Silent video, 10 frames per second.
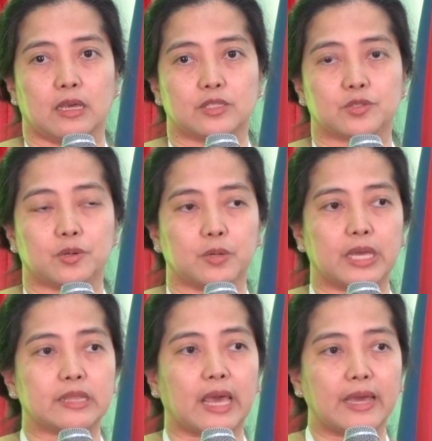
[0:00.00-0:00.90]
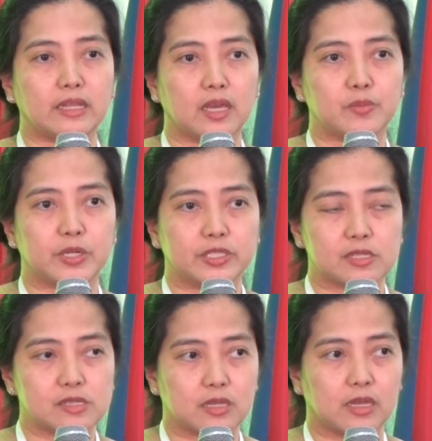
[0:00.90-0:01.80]
So in any
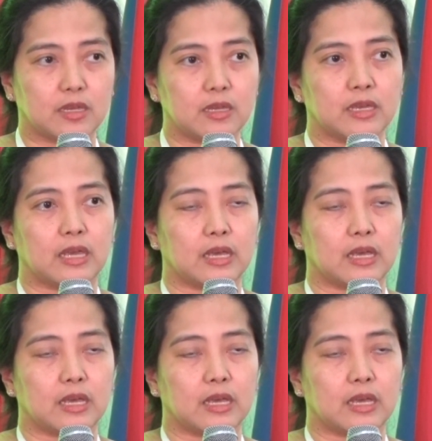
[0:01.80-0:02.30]
emergency,